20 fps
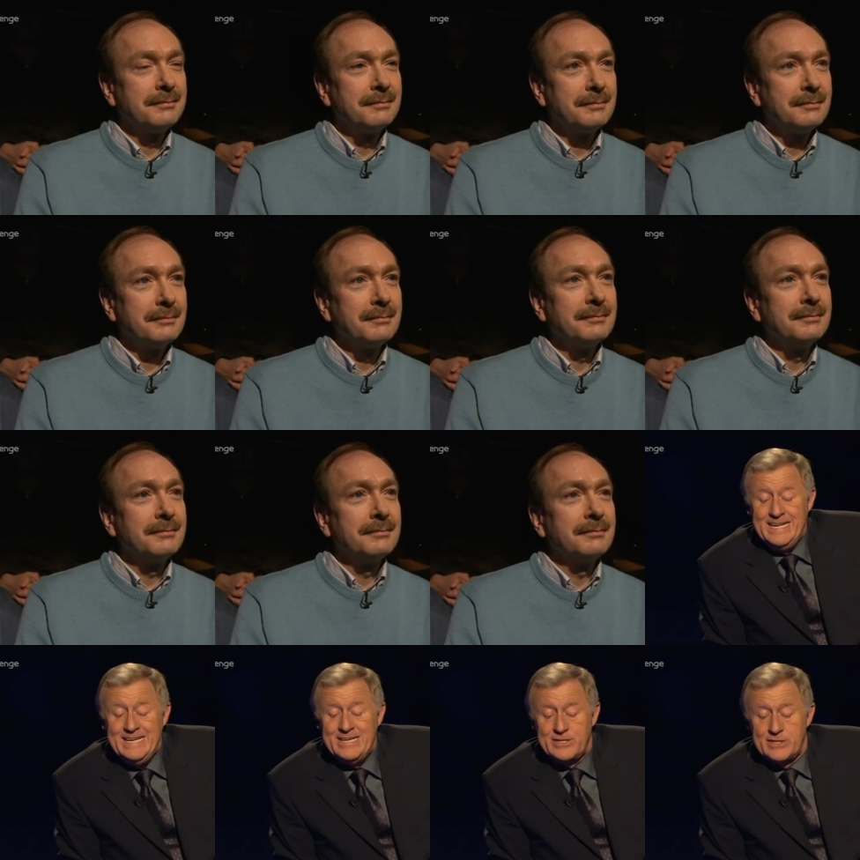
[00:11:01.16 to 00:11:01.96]
That's the
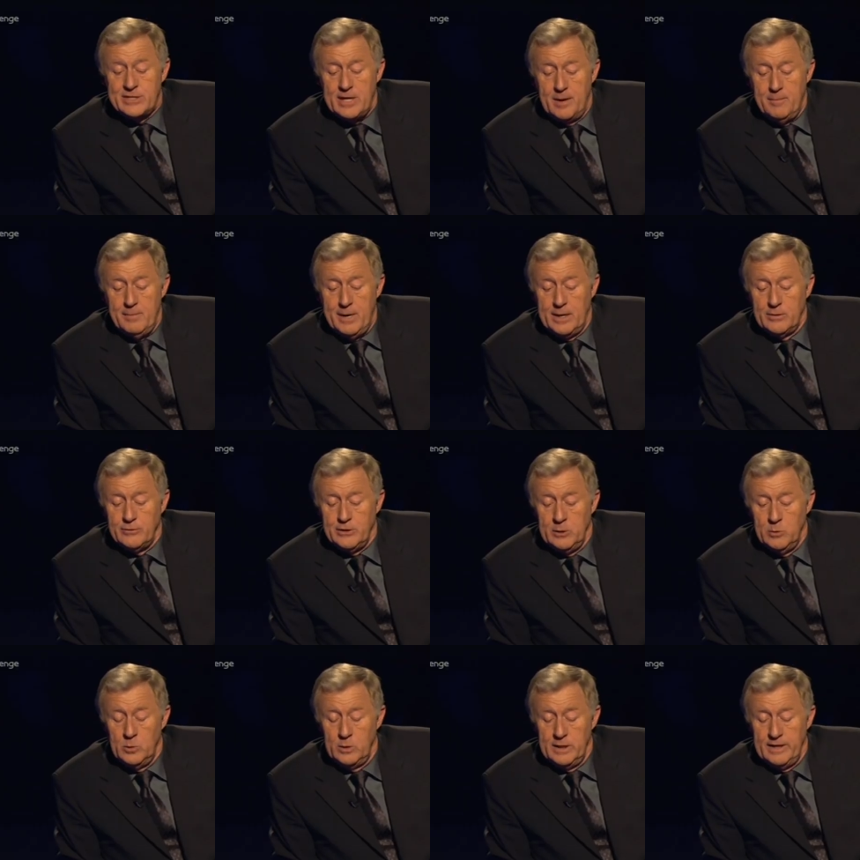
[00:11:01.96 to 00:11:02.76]
least
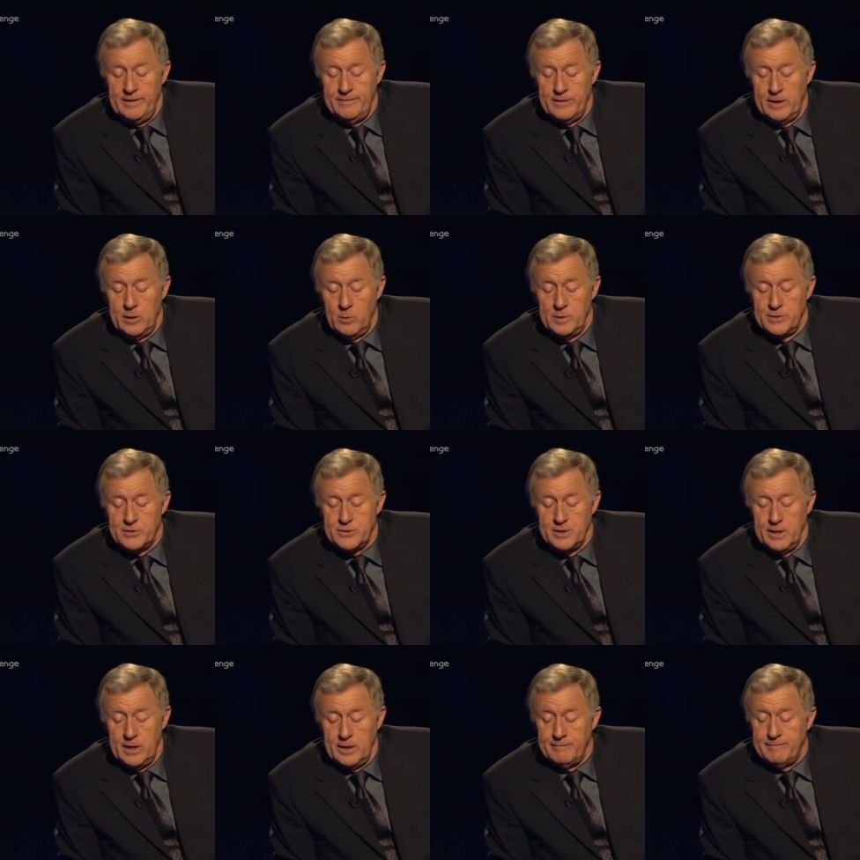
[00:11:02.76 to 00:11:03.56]
amount you will leave here with
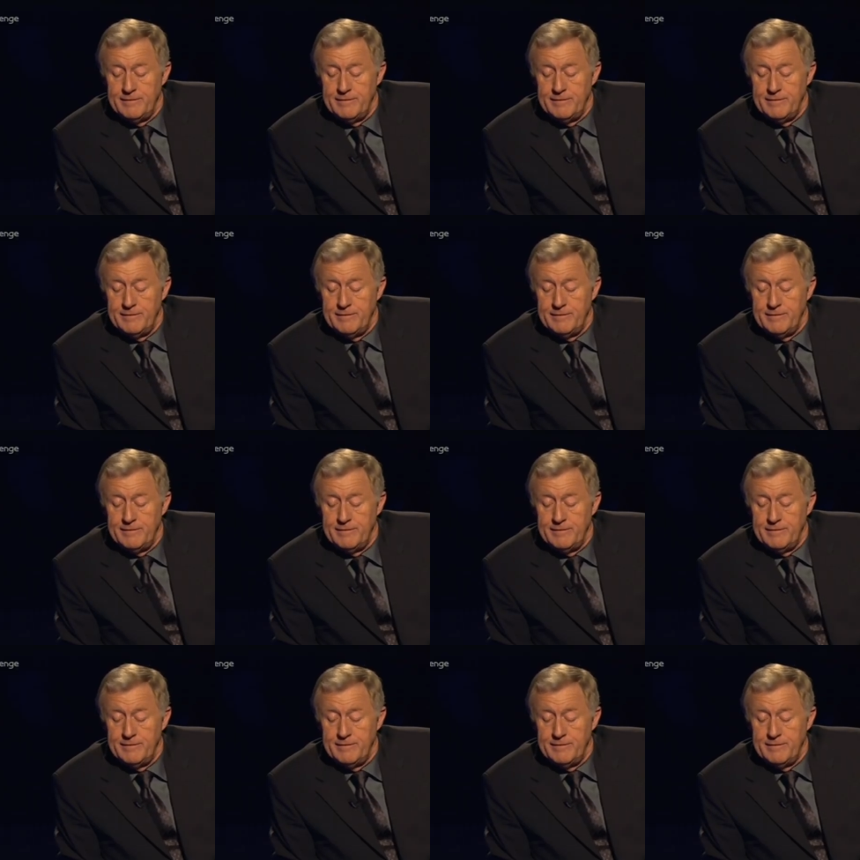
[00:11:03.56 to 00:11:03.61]
tonight,